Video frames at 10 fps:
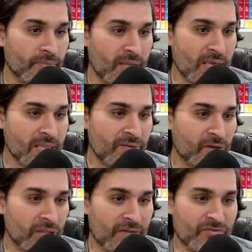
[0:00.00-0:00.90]
here they've
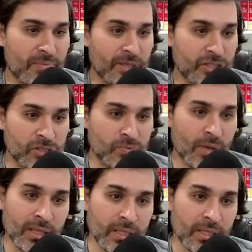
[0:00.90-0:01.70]
got that information as well,